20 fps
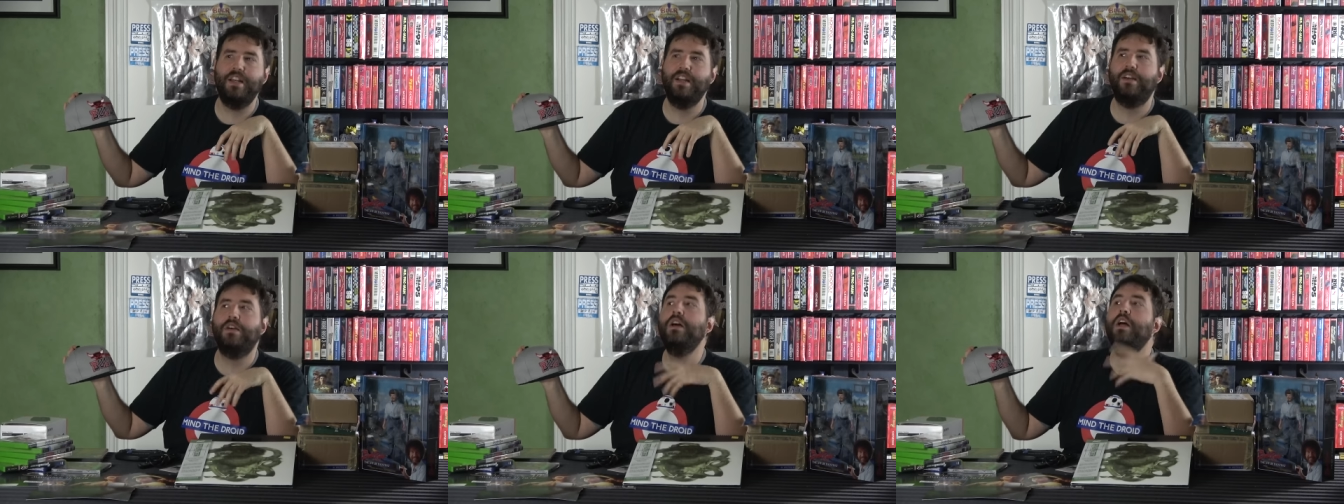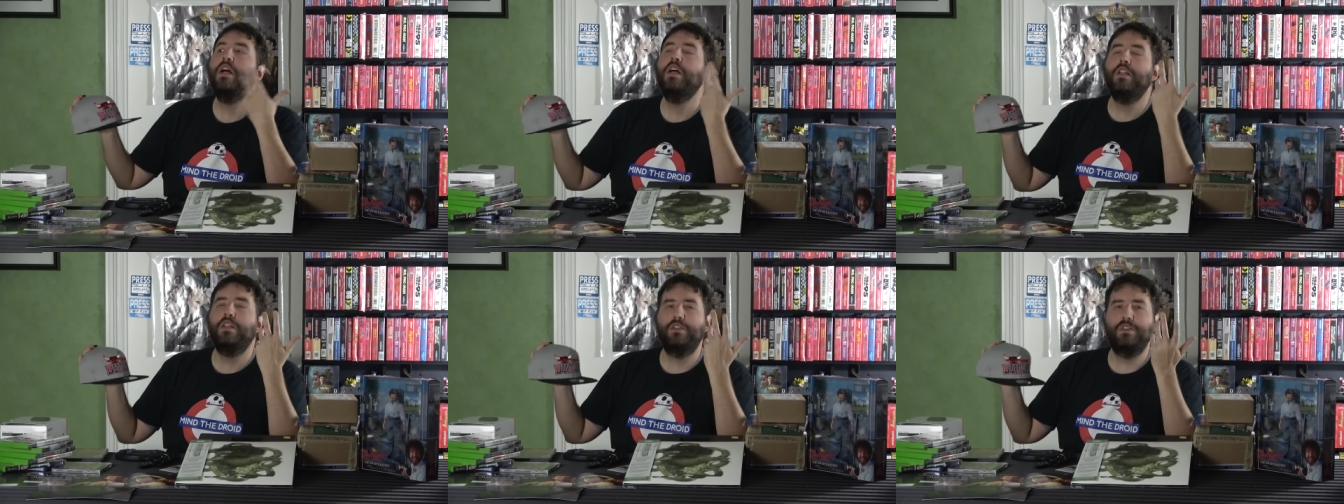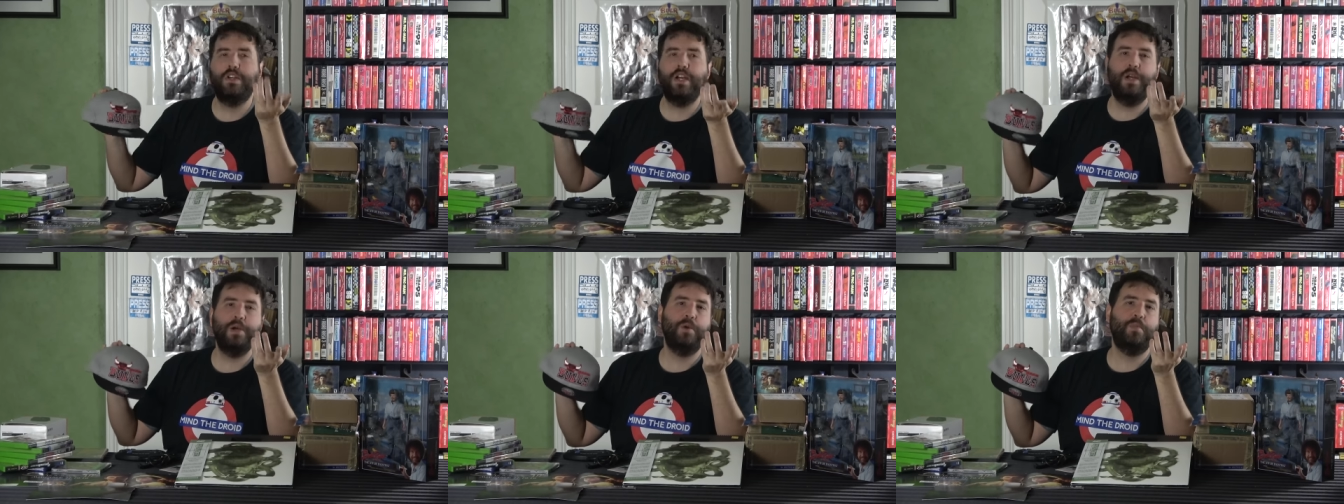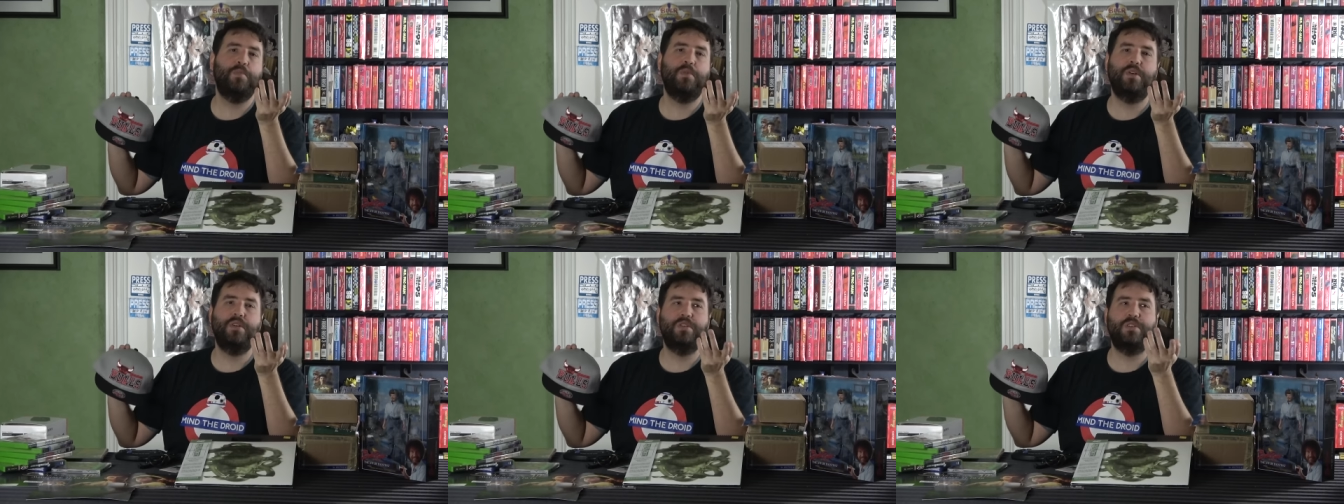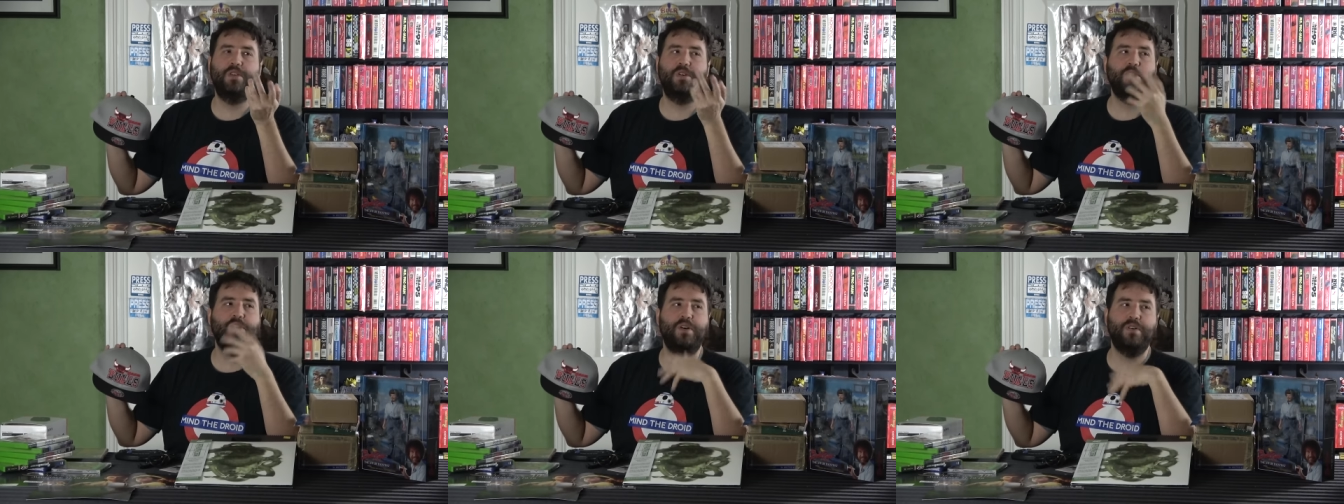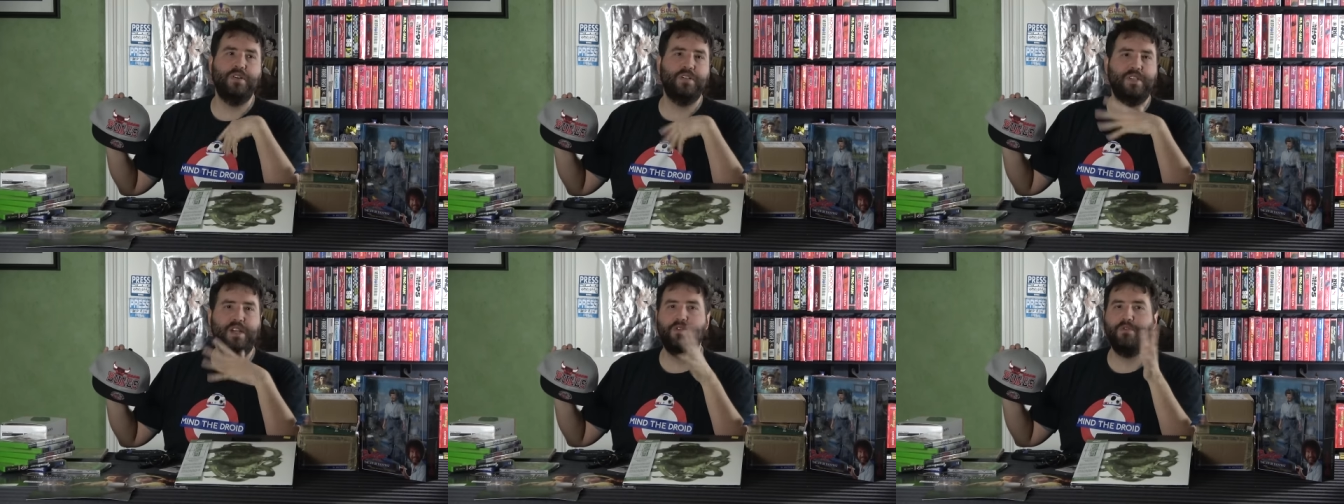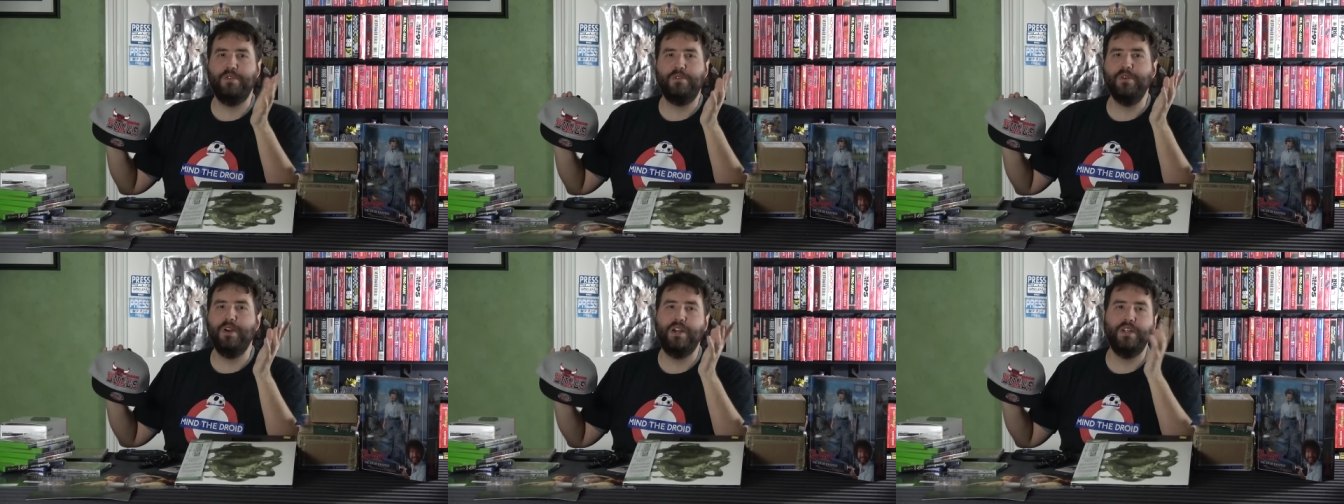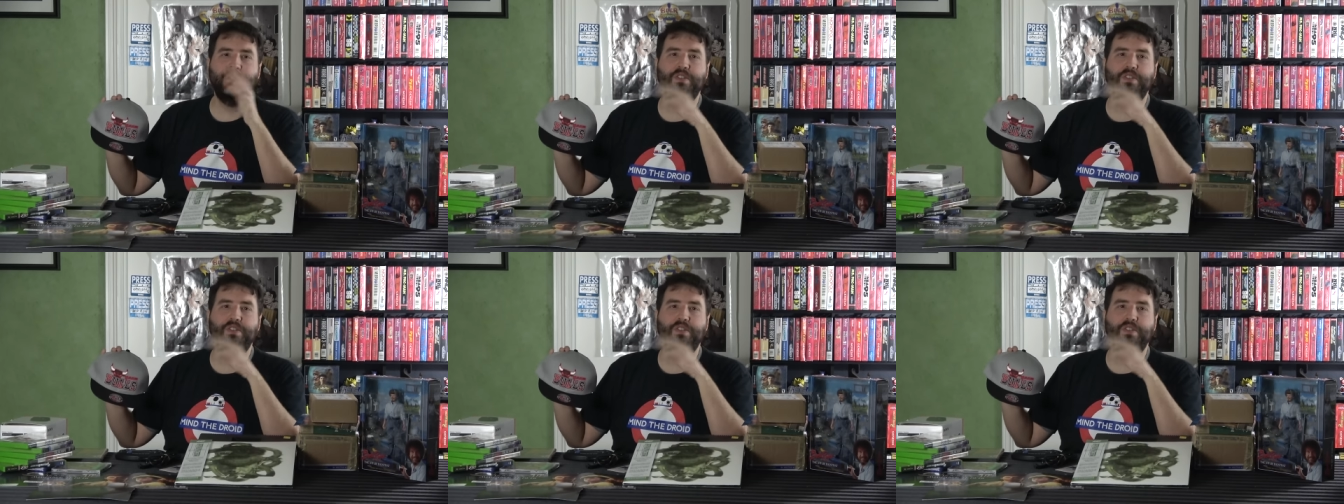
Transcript: You know, the Chicago Bulls logo is everywhere.